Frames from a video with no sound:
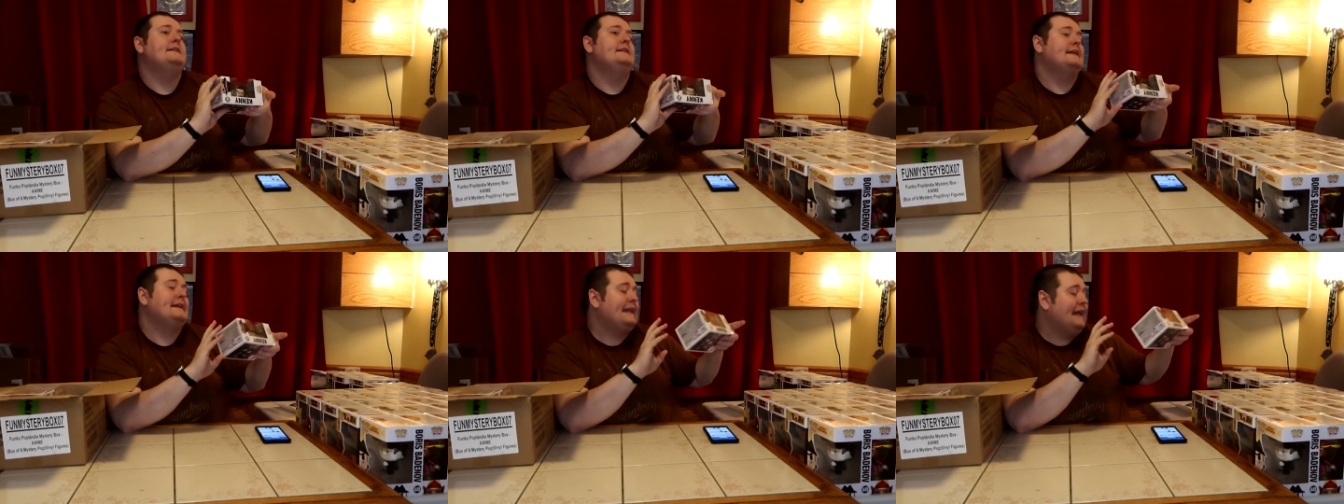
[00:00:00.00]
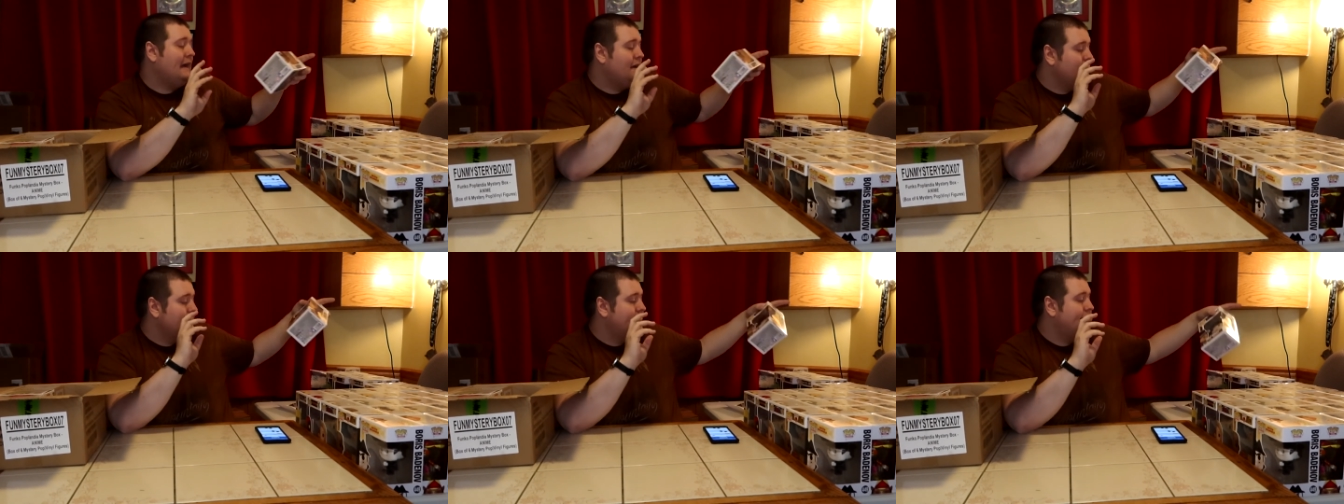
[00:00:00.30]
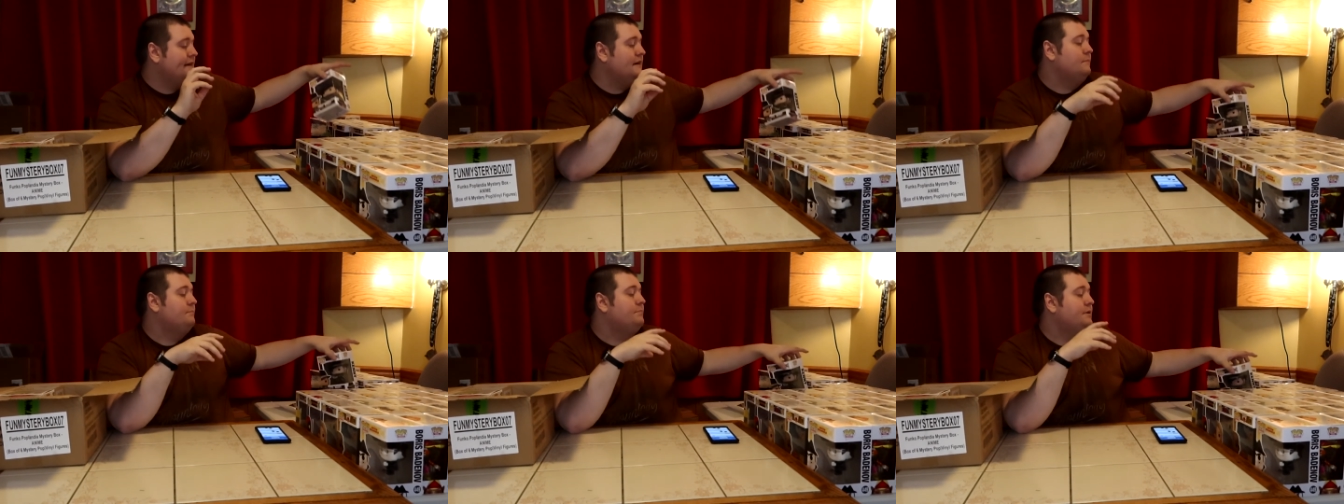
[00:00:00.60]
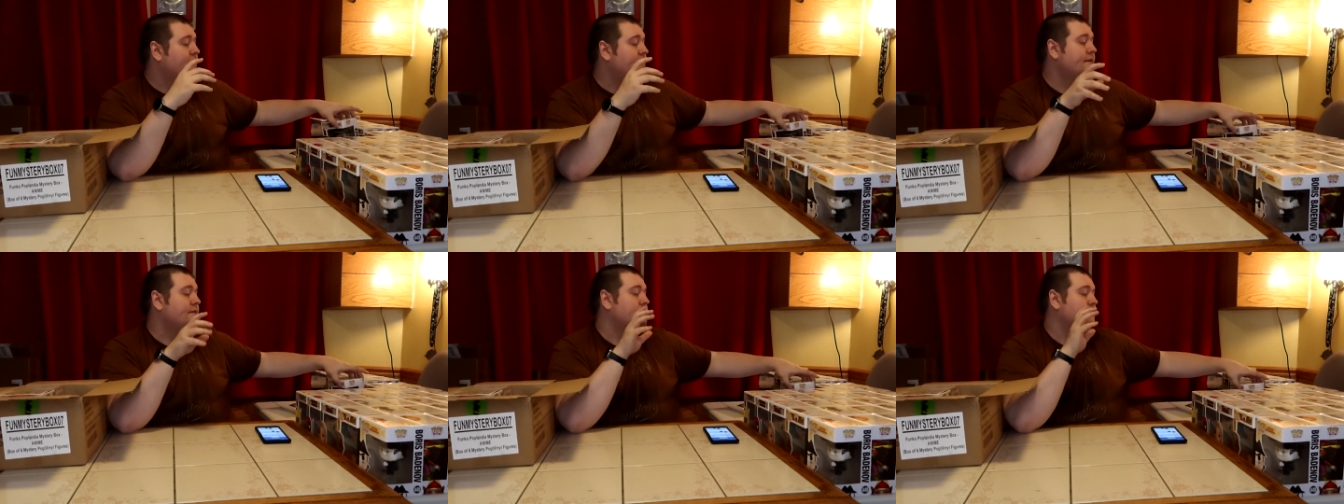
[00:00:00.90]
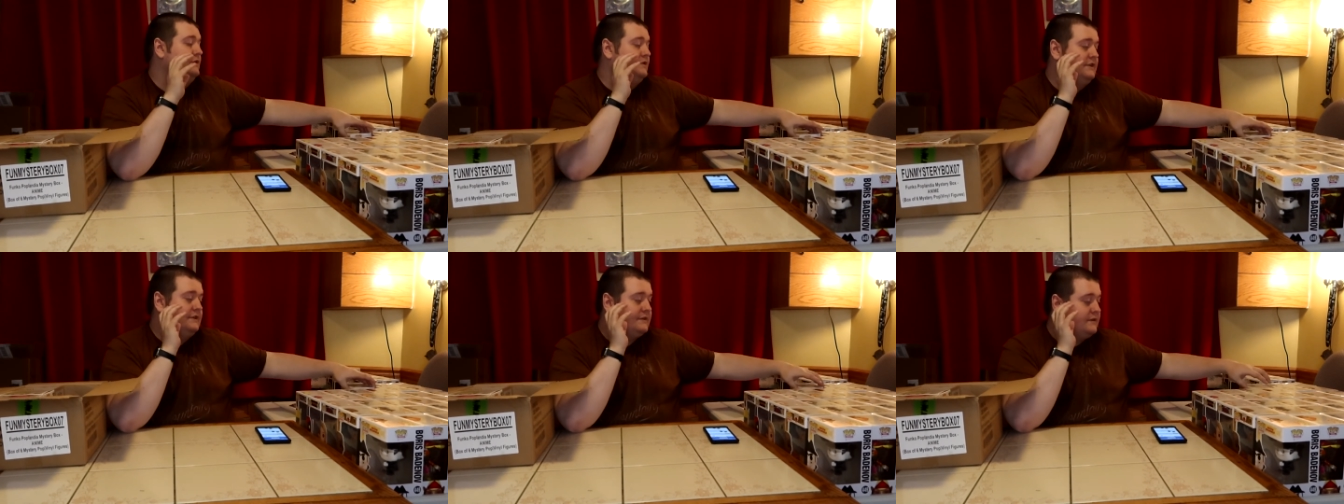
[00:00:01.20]
into account there, but
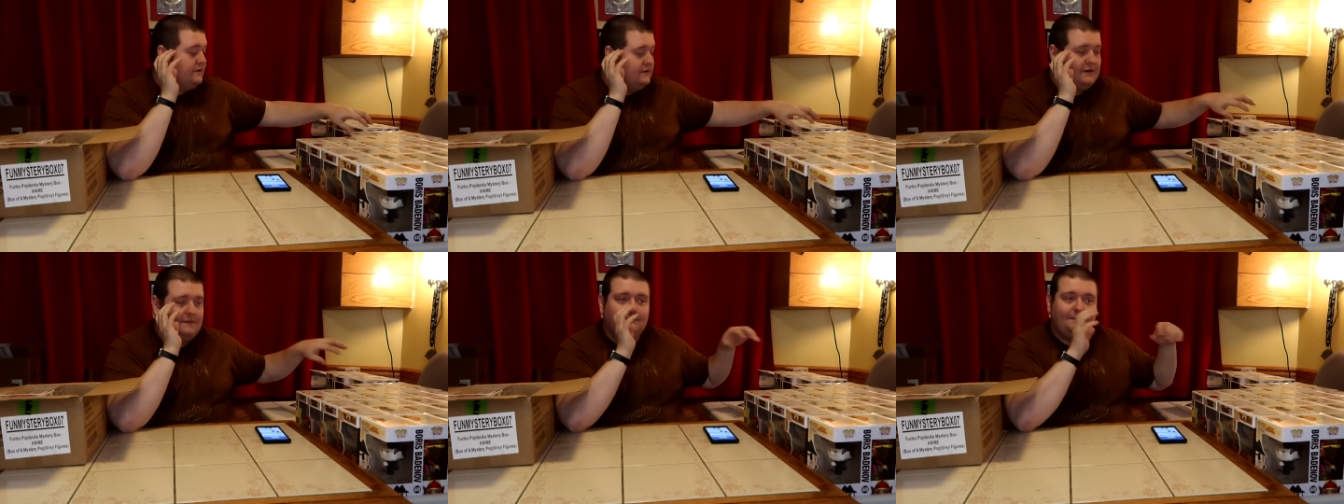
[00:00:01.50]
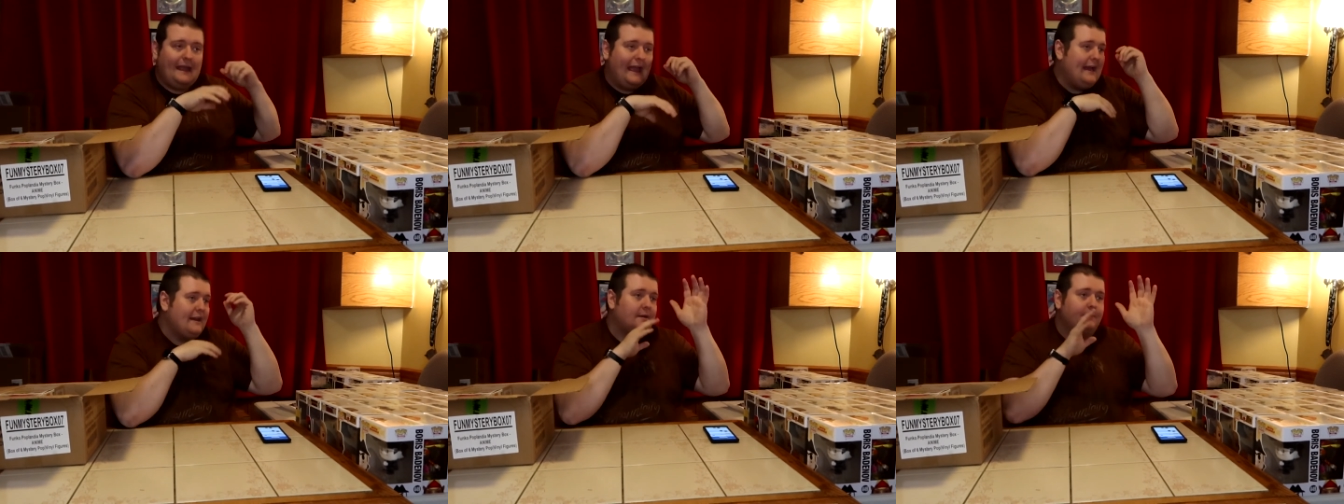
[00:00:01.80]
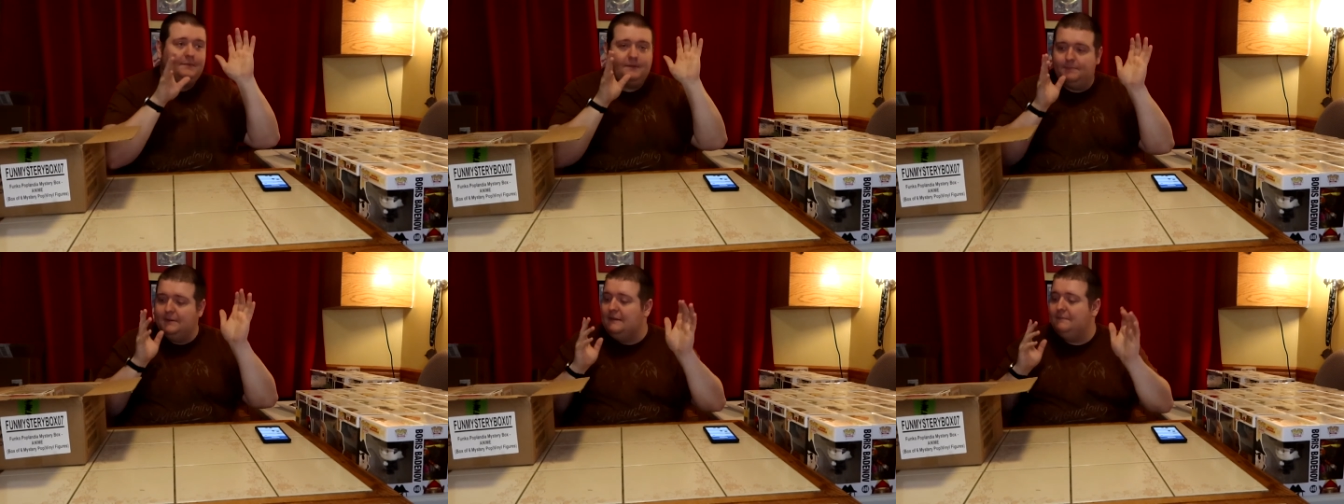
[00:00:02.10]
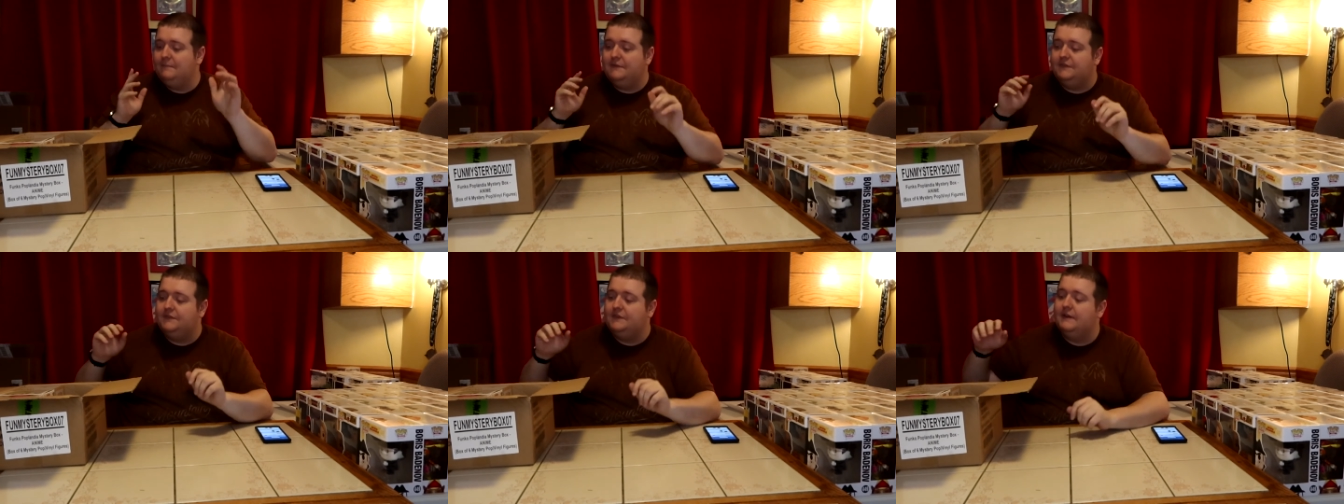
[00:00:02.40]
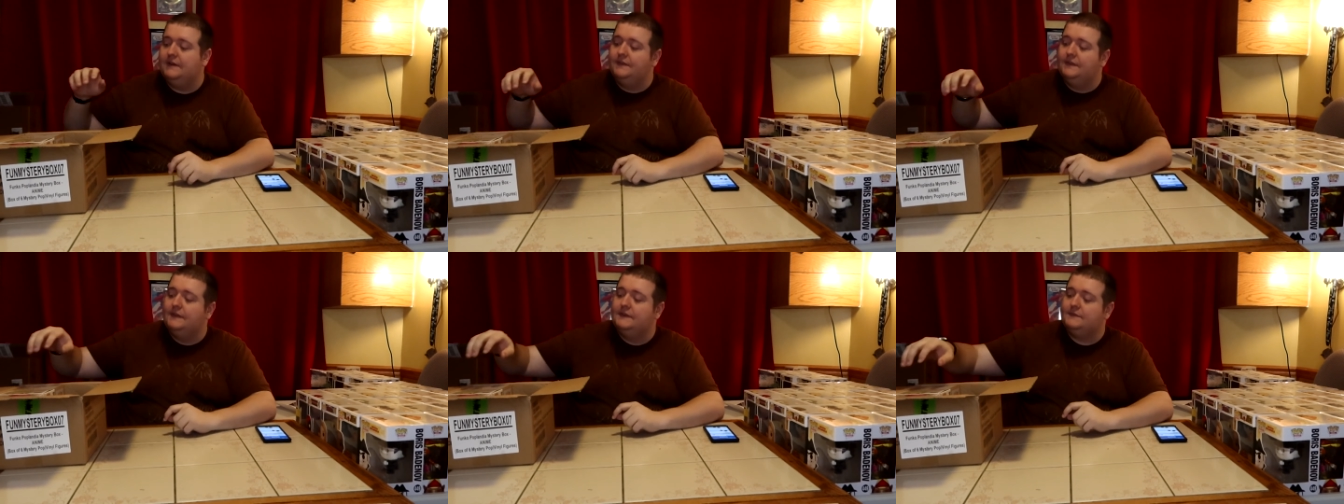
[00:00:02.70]
we're just going to add up the
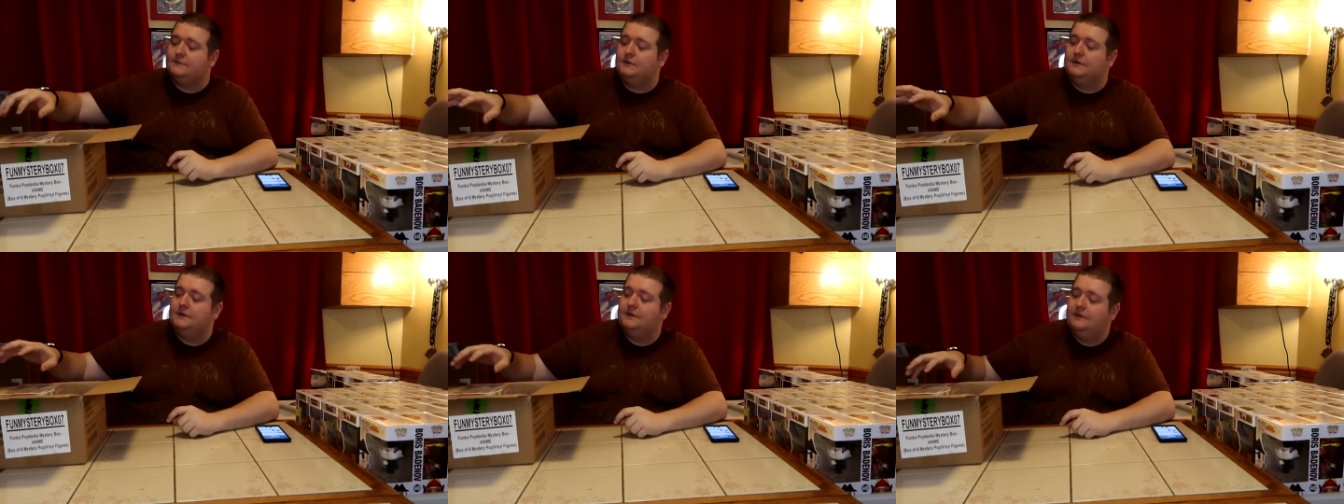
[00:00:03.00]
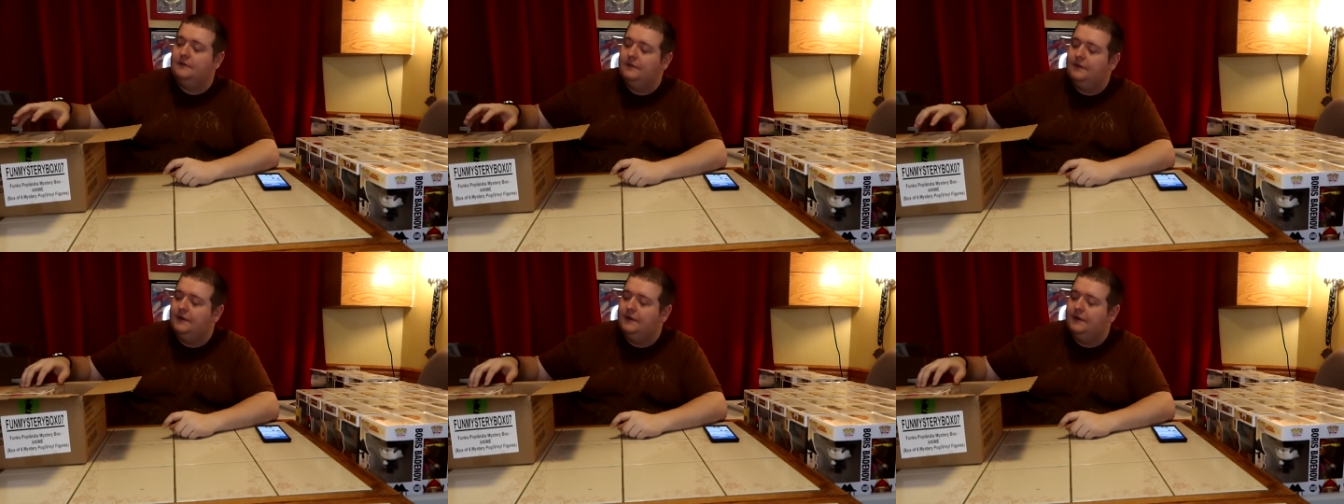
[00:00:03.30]
PPG on this one,